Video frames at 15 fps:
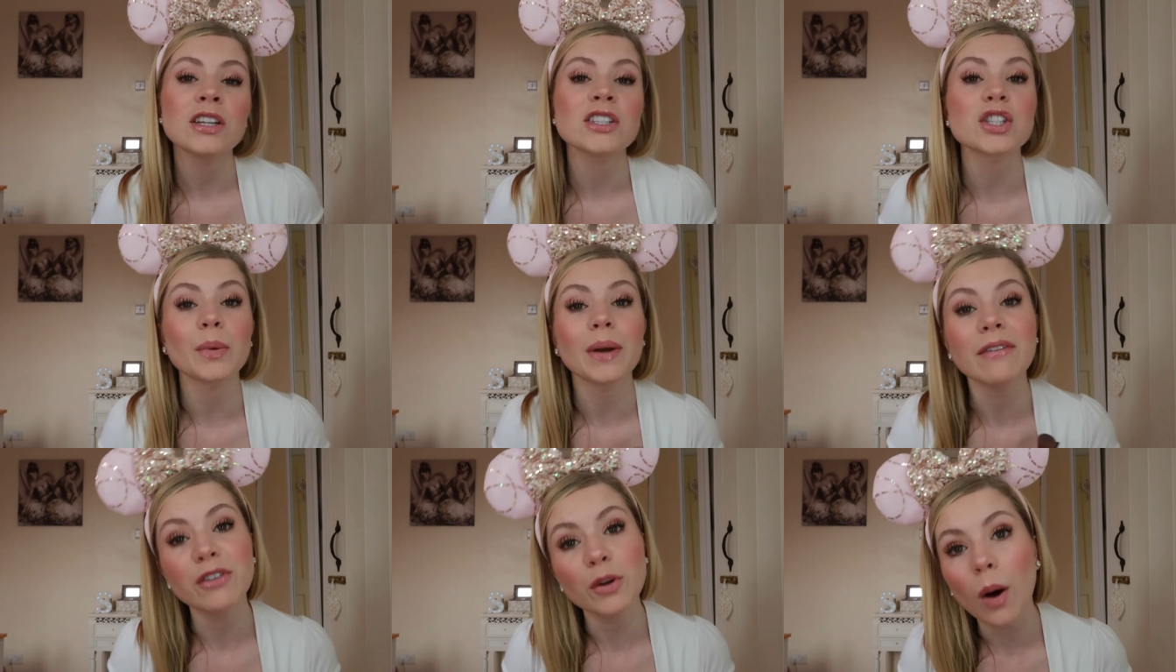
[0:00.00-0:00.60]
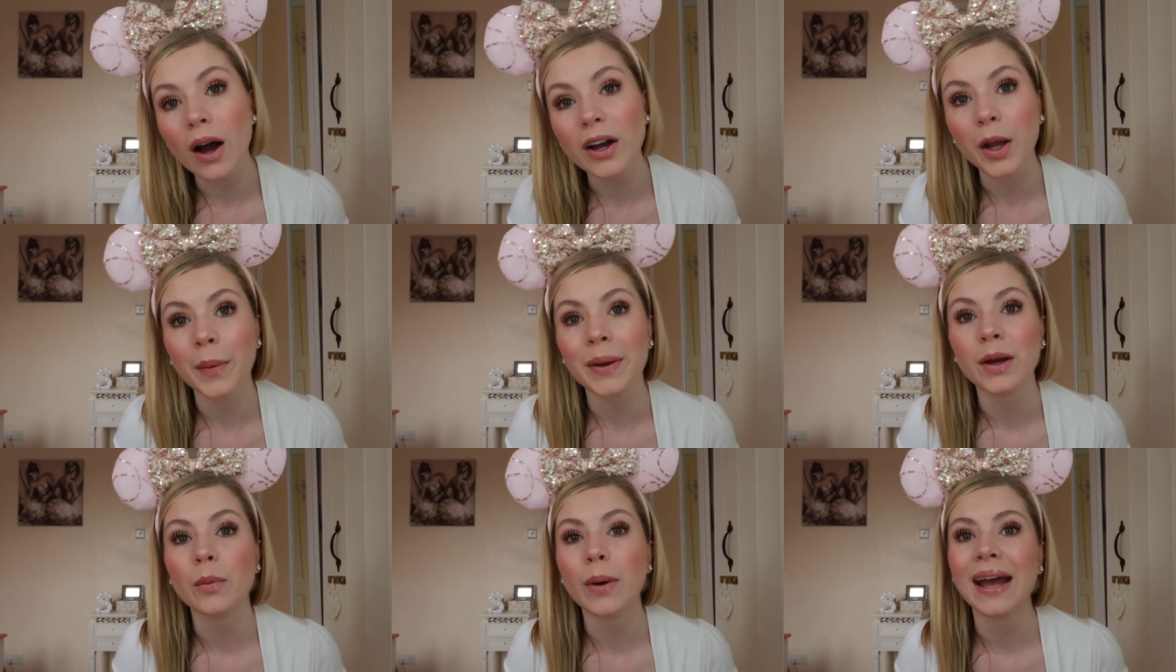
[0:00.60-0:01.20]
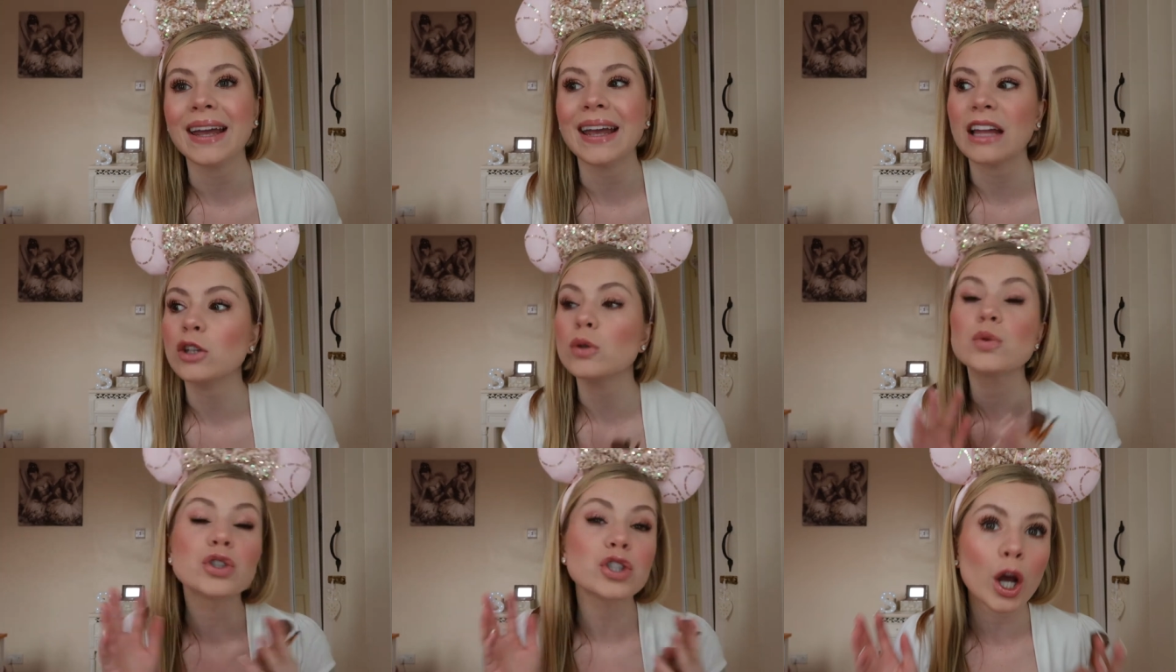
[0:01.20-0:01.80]
So if you are going away and
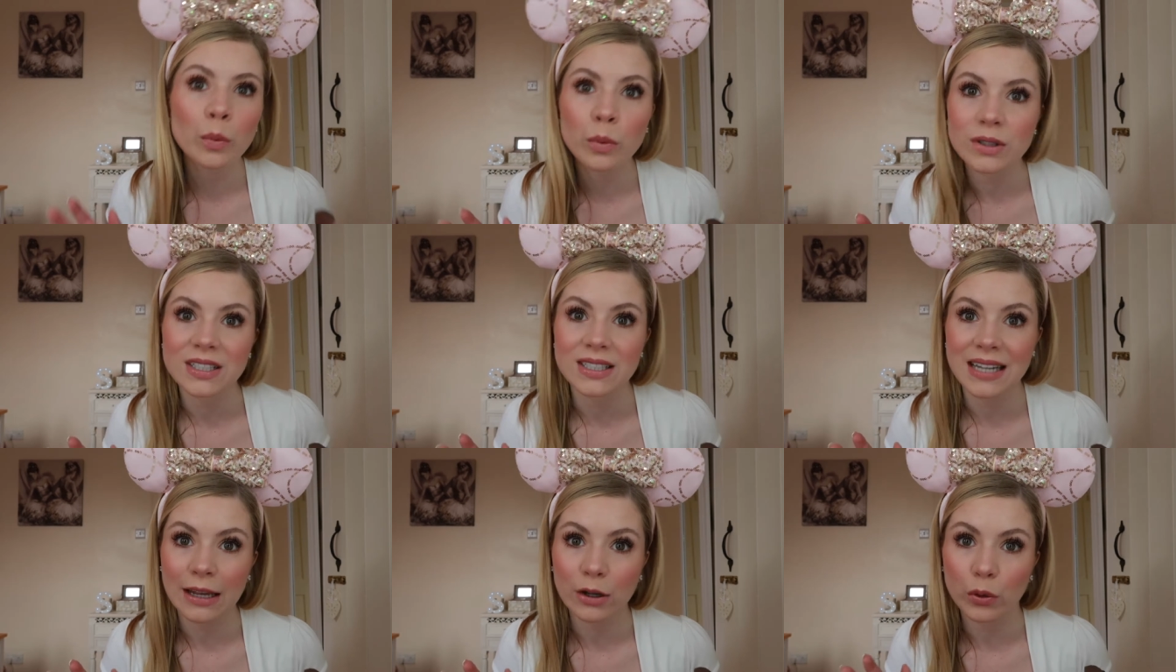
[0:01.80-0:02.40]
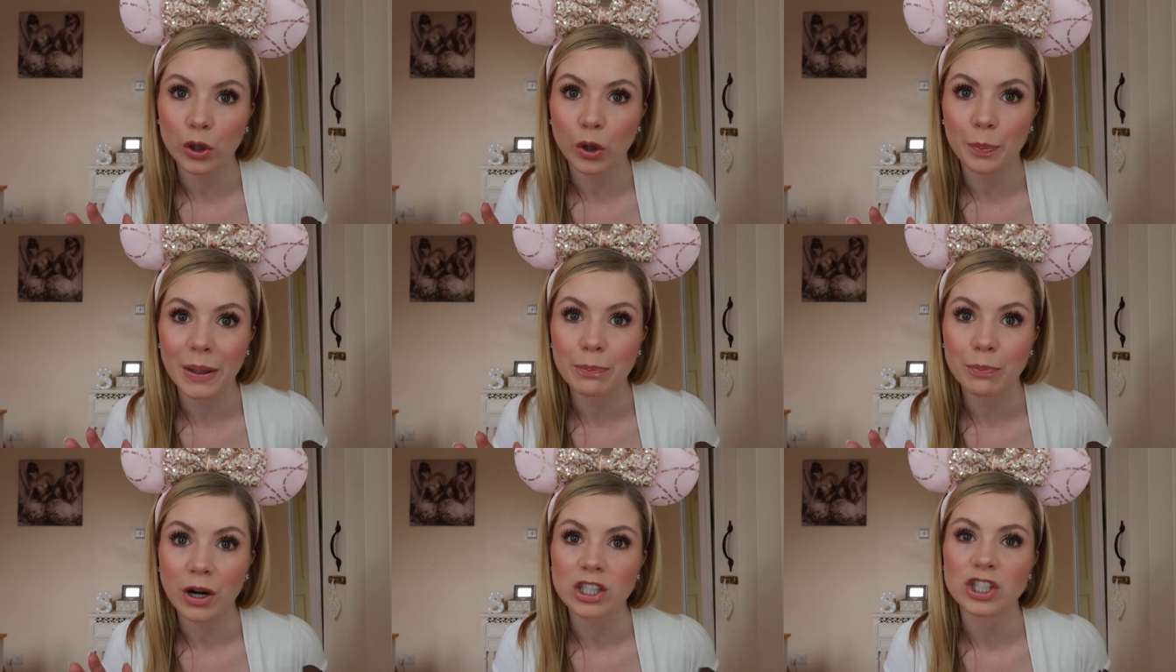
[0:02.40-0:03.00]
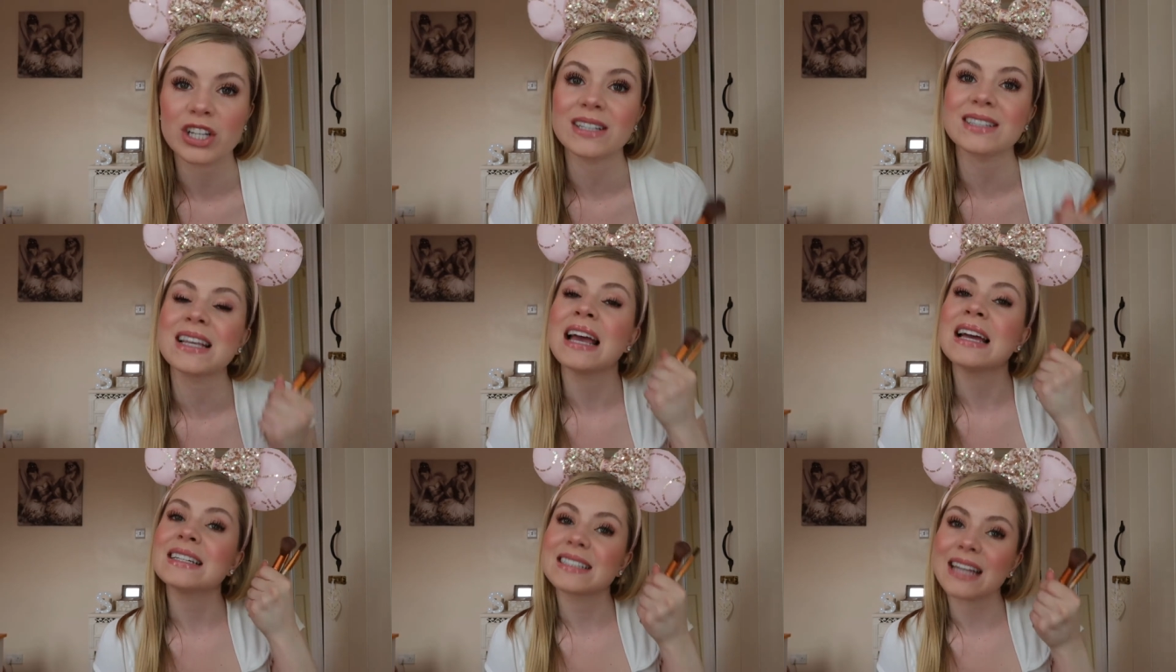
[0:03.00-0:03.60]
you don't want to take all your big brushes,
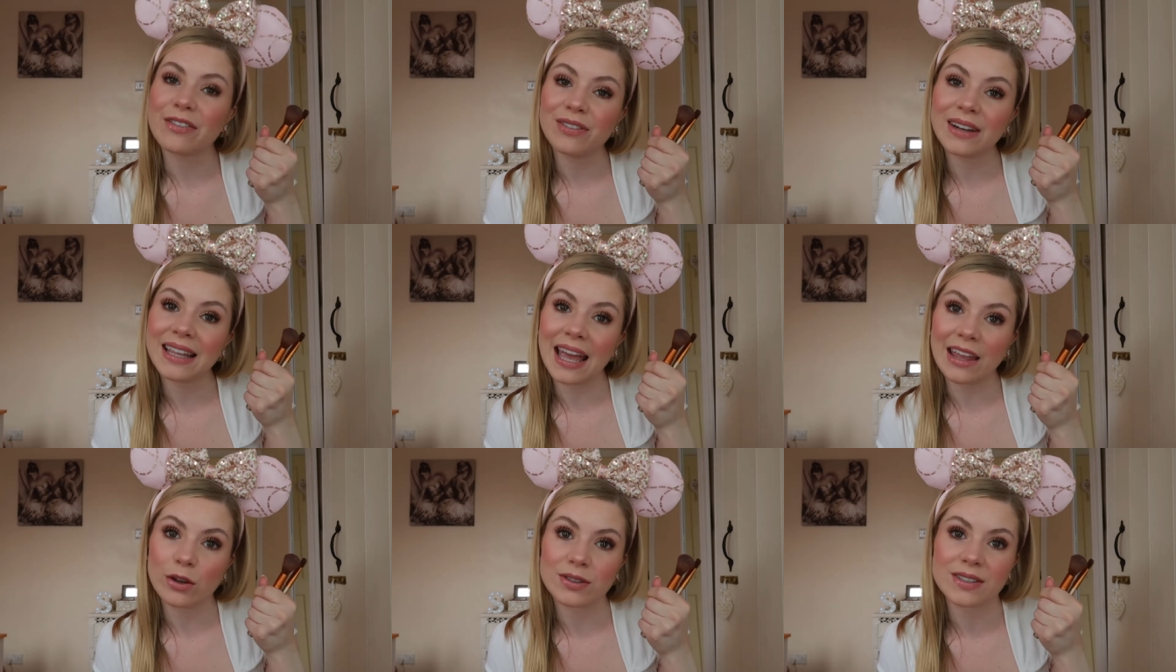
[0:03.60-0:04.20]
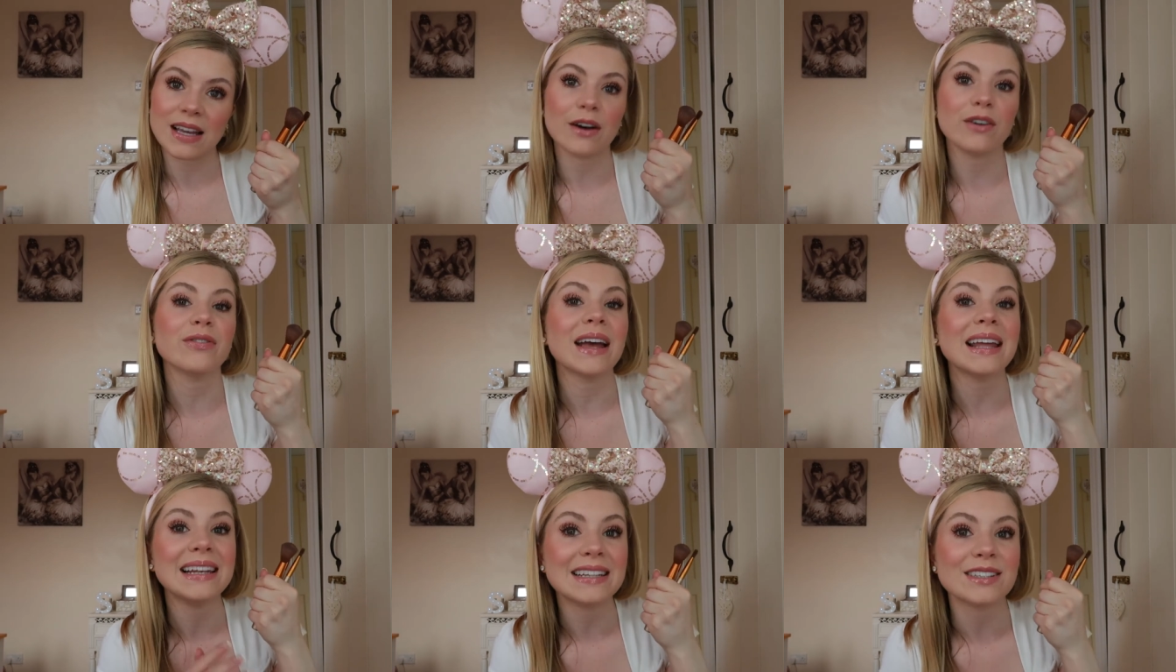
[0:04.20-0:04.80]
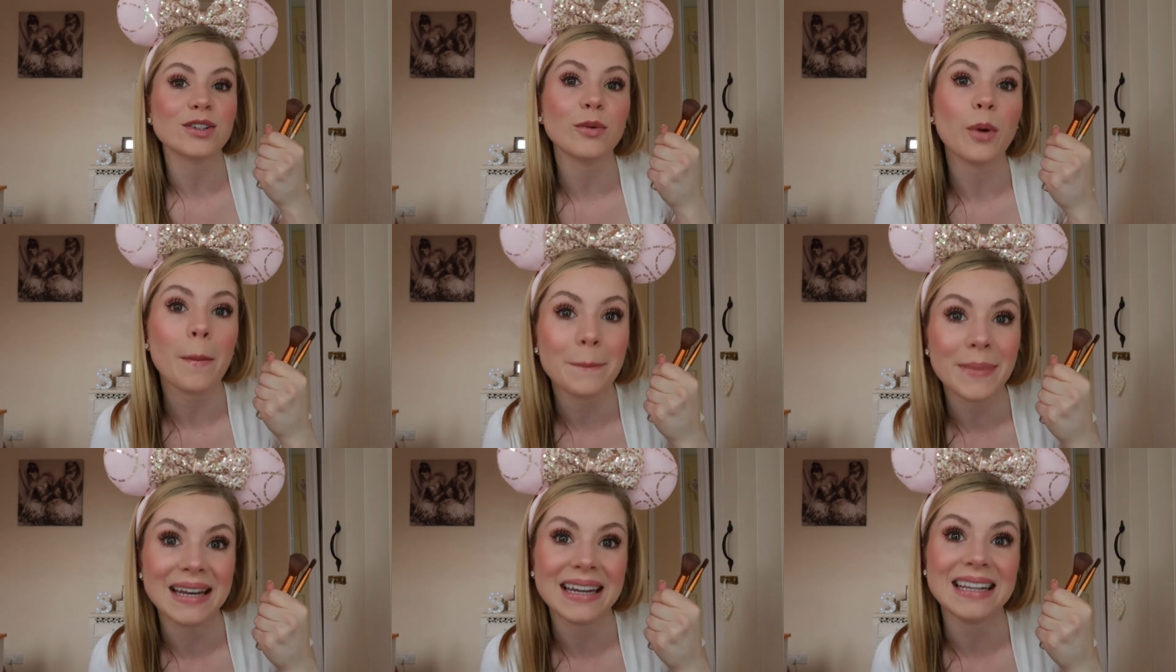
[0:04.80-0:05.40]
definitely get yourself a little
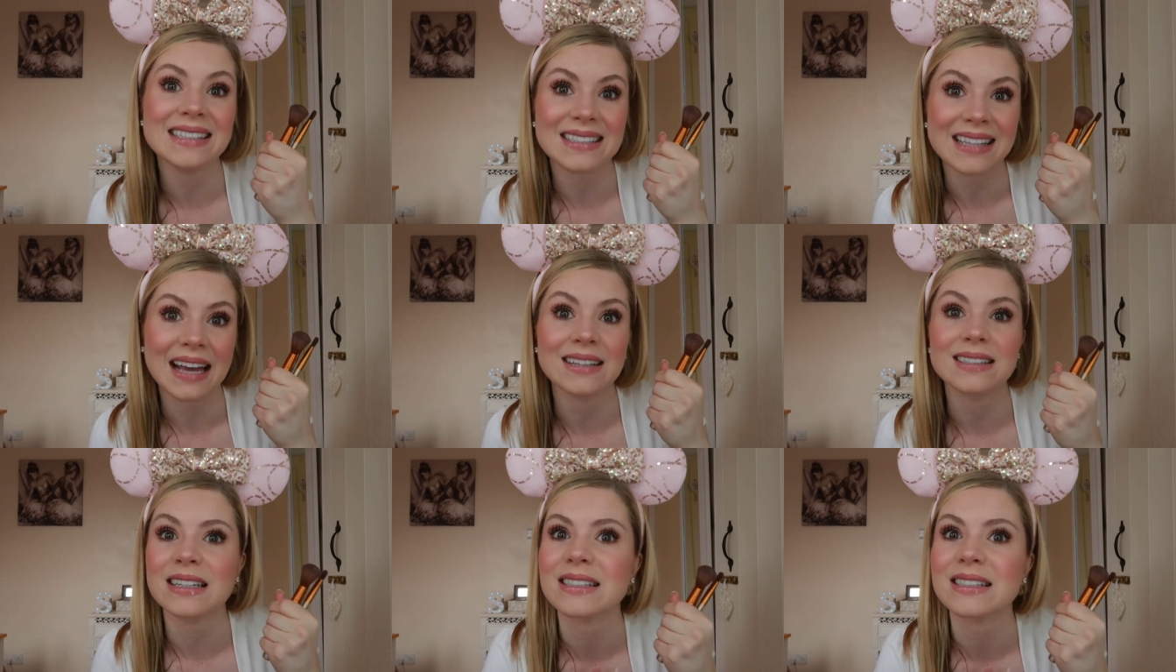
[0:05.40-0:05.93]
mini set.